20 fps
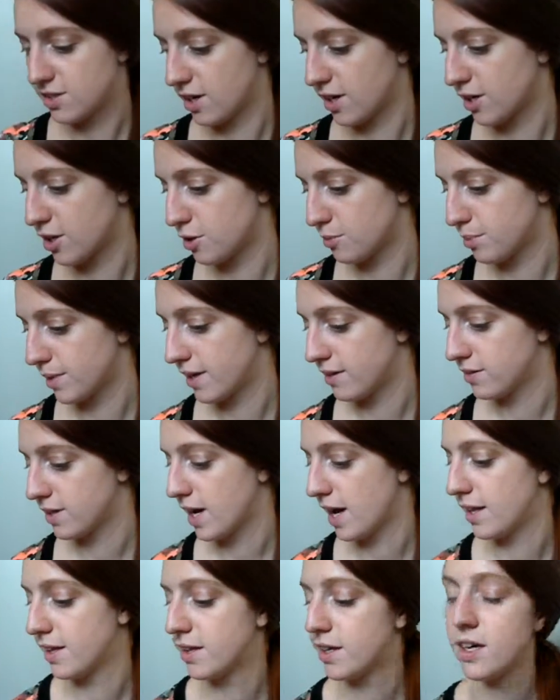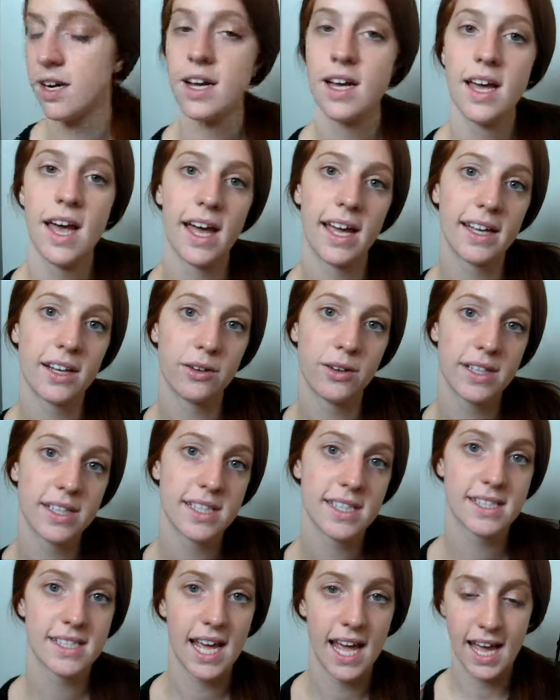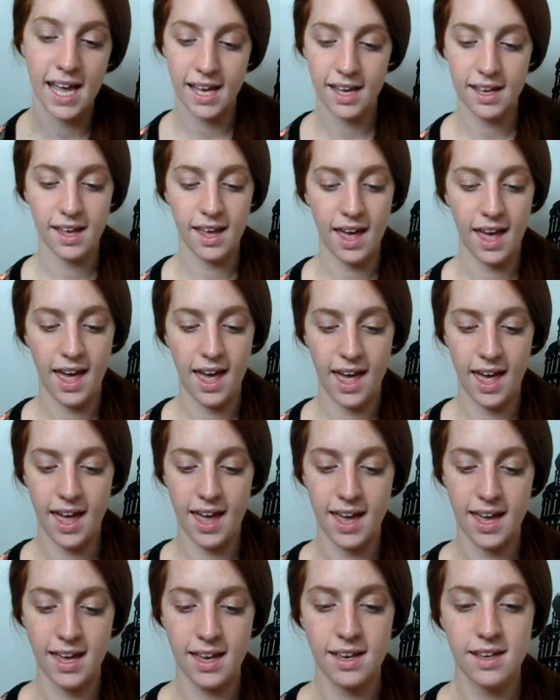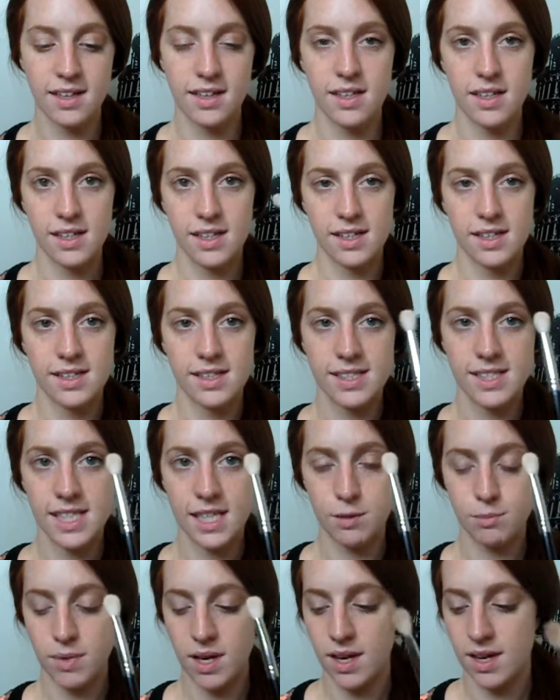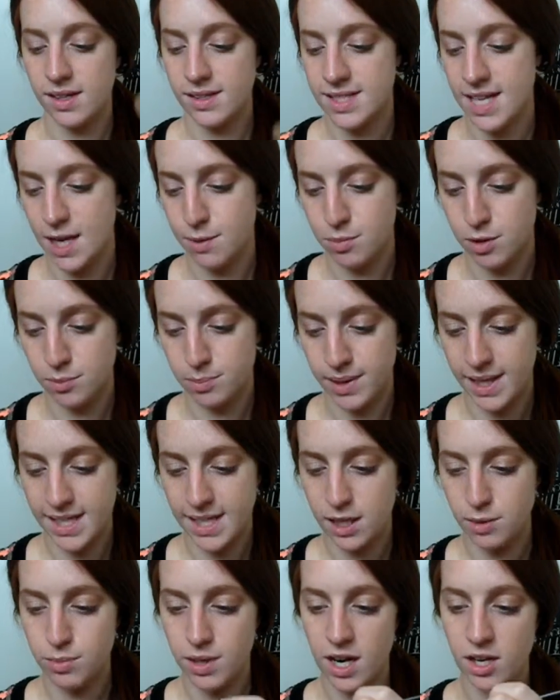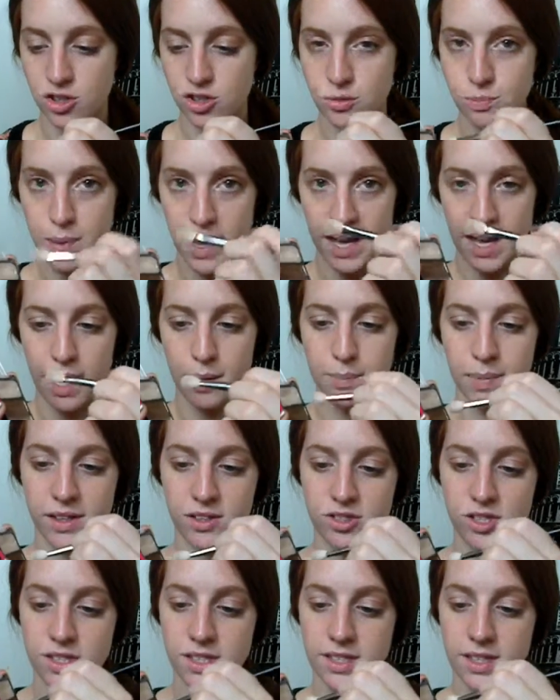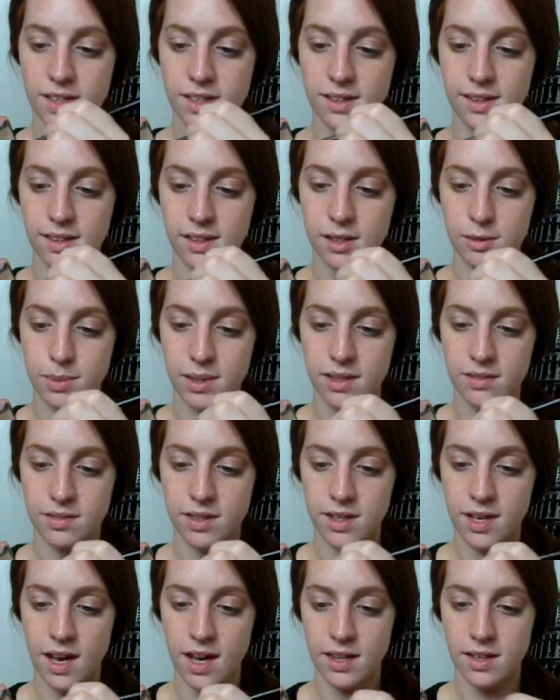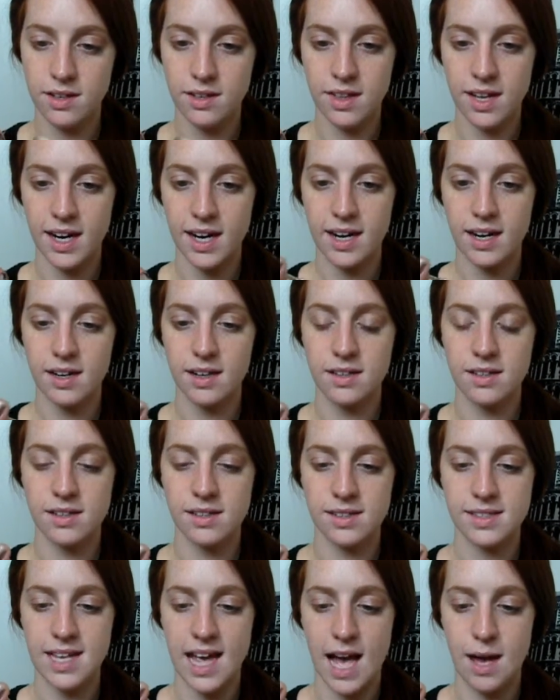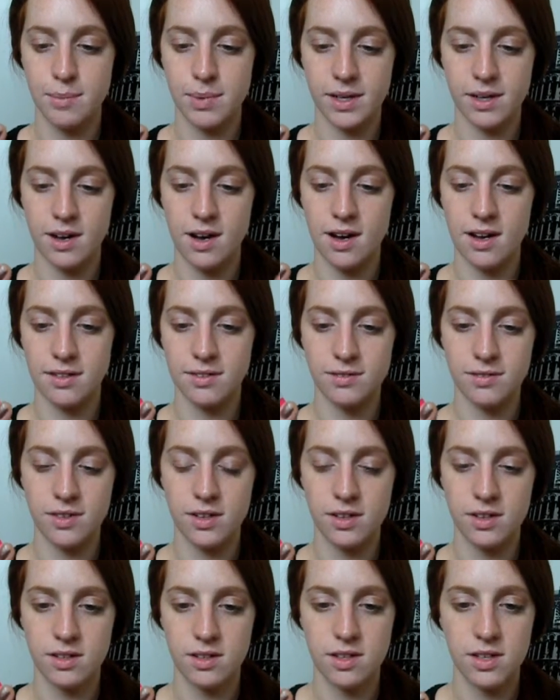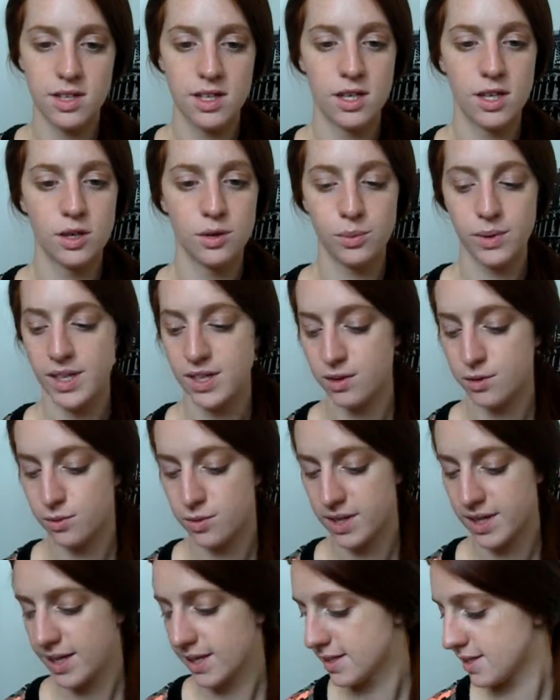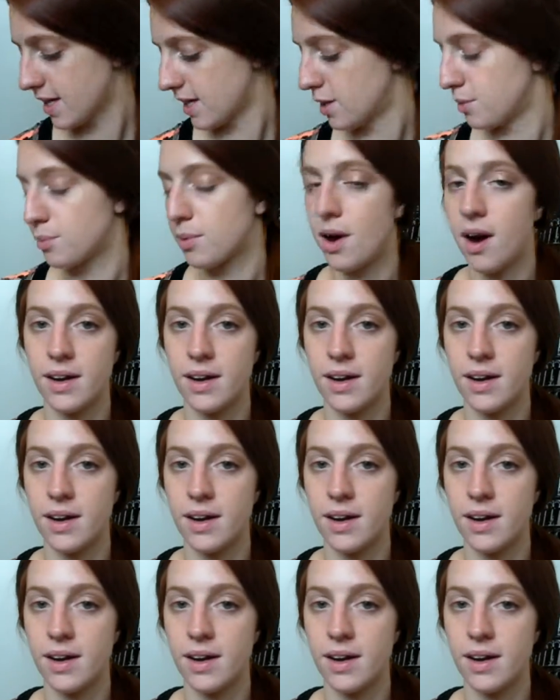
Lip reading: the darker brown color, I'm going to take a Sigma taper blending brush, pick up just a little bit of the color there, tap it off. We don't want a ton of